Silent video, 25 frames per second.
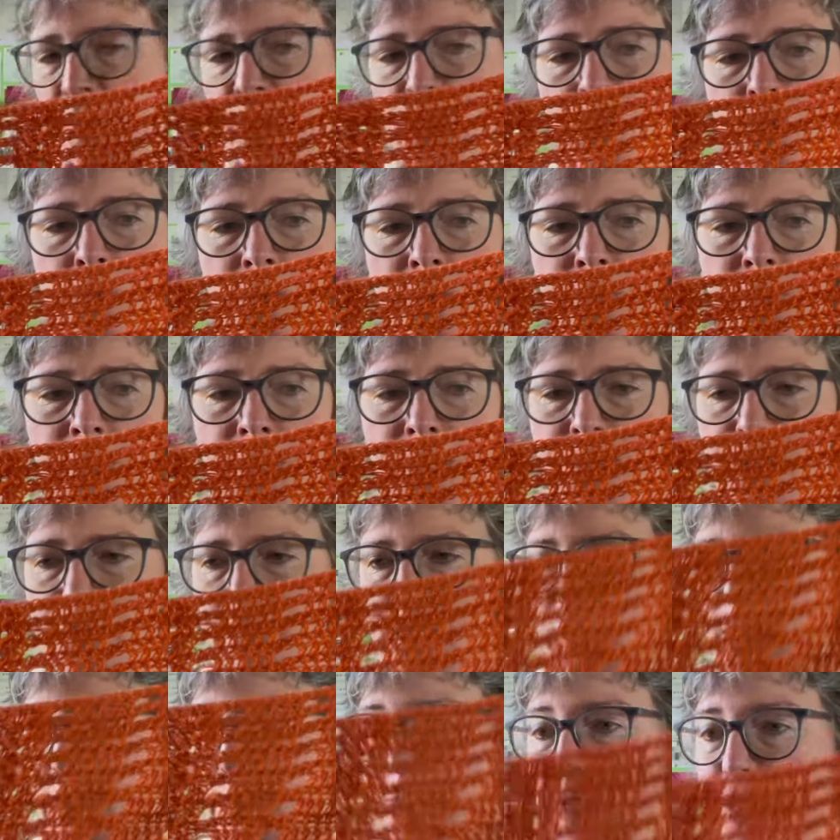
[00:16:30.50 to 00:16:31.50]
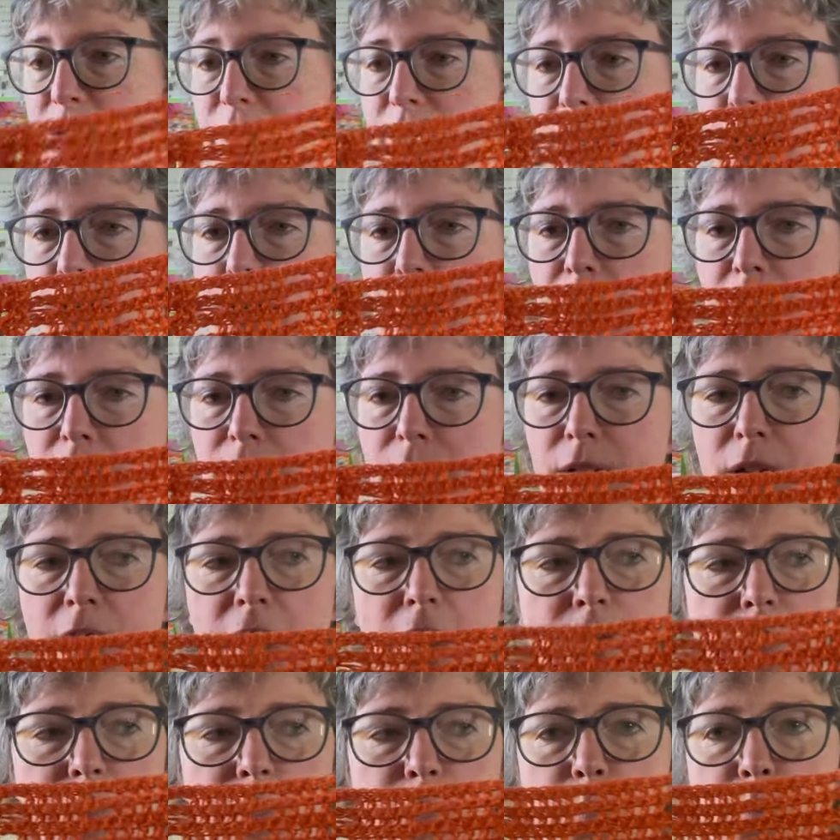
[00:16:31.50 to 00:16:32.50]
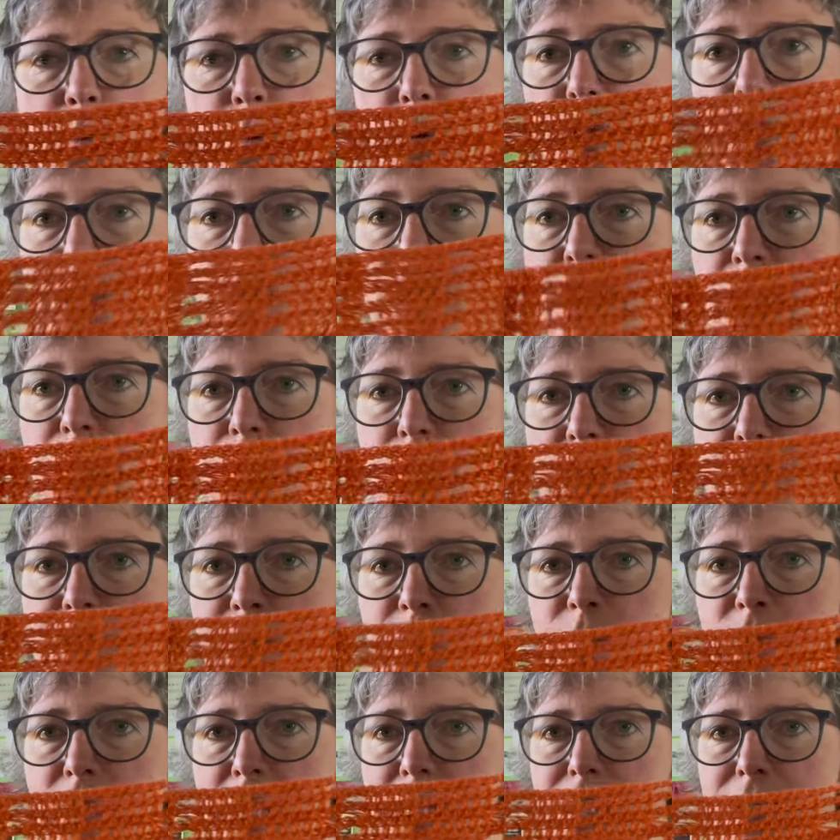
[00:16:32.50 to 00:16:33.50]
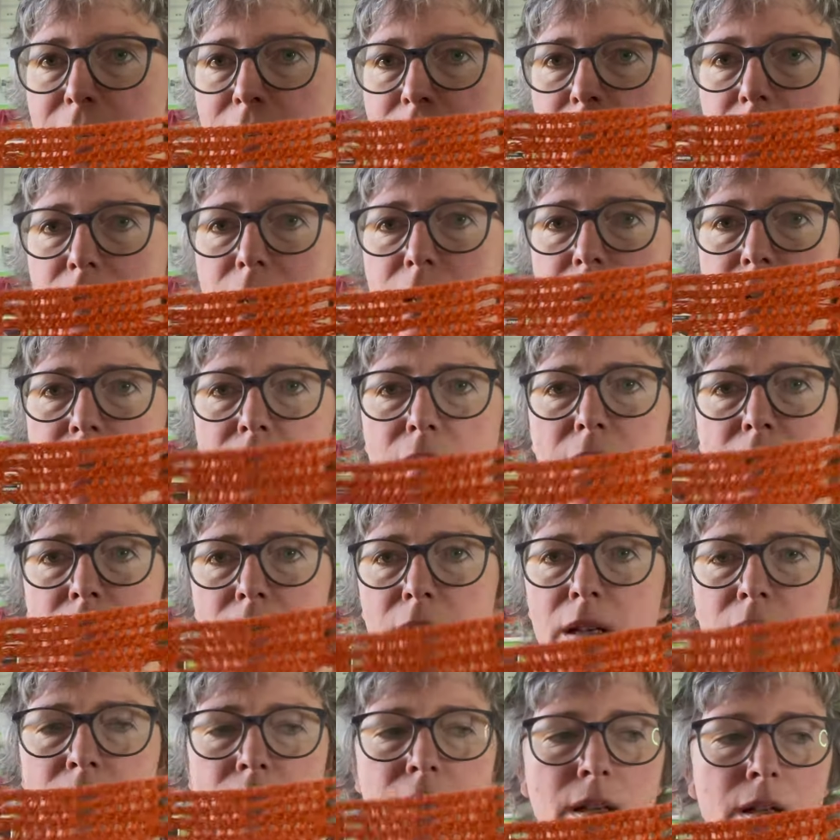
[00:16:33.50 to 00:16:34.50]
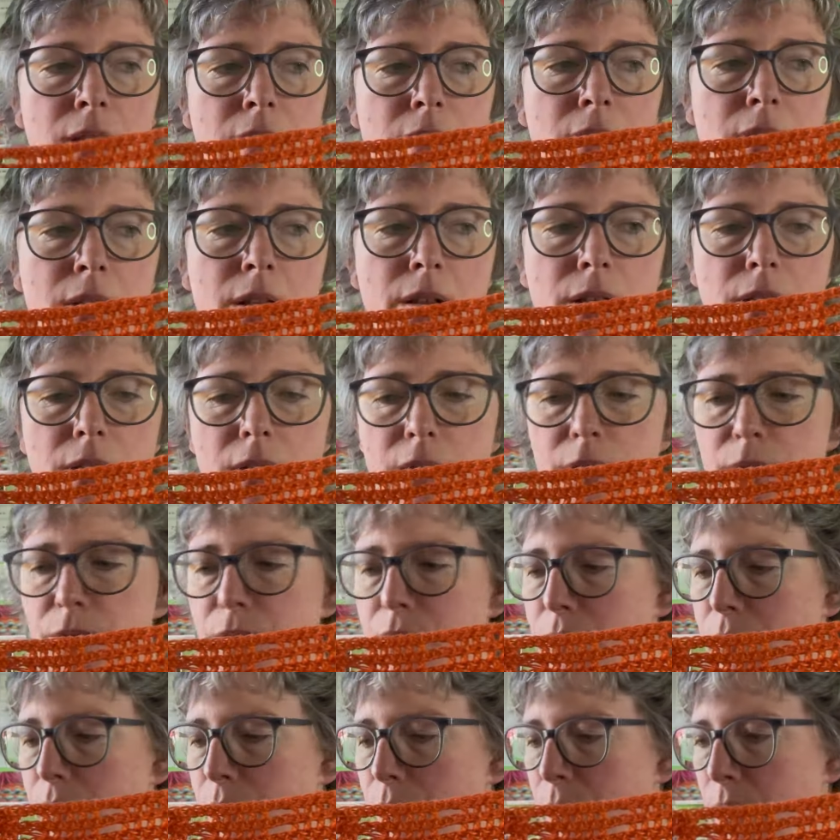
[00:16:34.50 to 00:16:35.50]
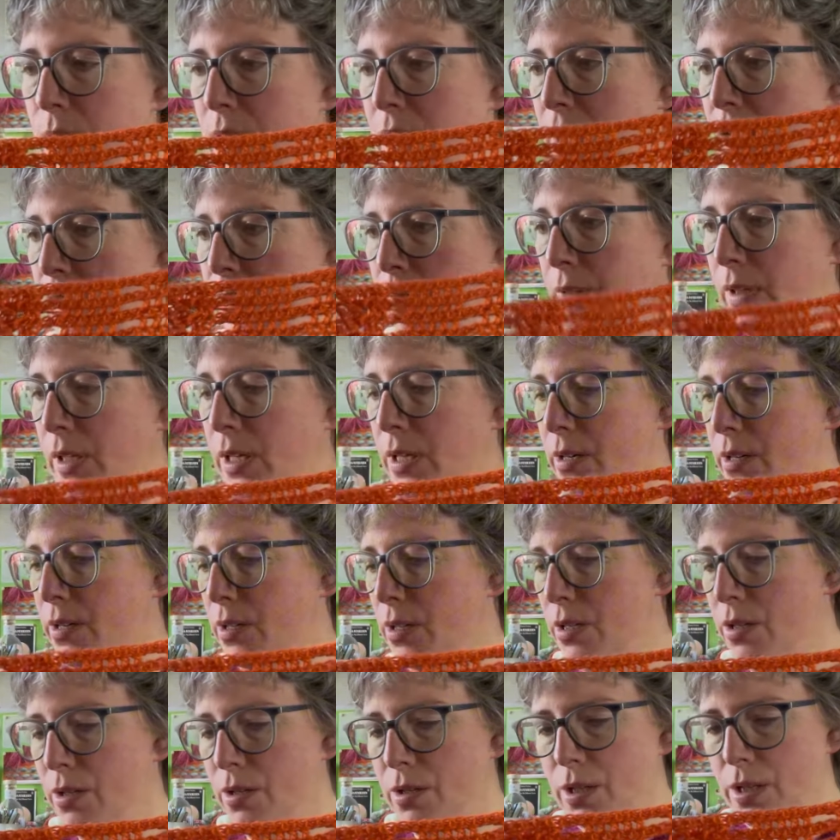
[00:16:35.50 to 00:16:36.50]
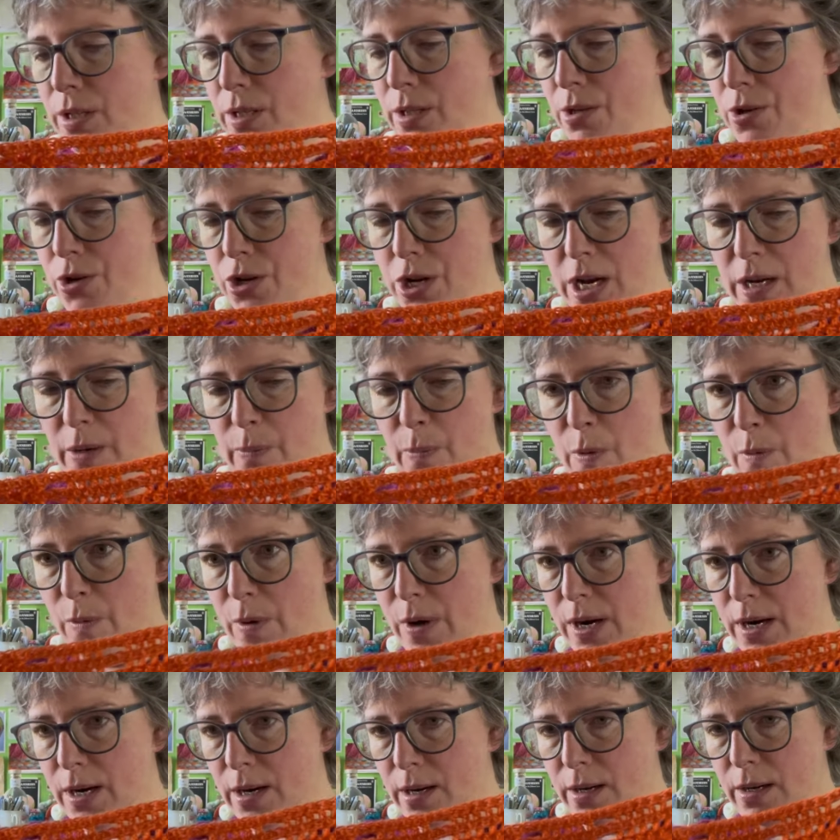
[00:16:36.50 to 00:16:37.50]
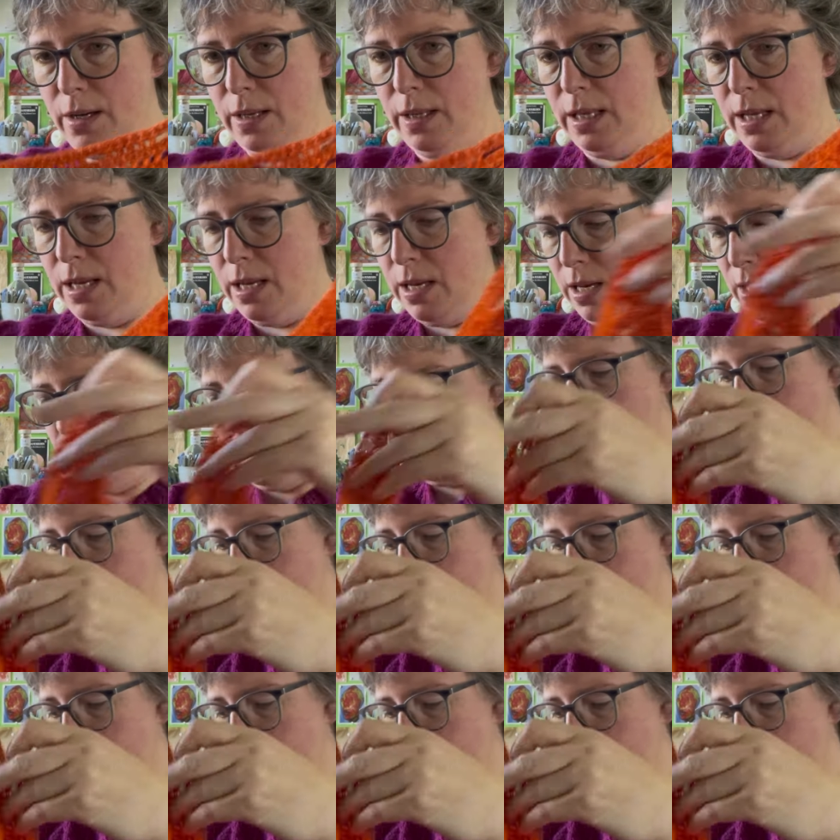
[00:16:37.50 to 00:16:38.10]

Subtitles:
So I've learnt, especially now that I have more stitches invested in a row, I have learnt to just check my work at the end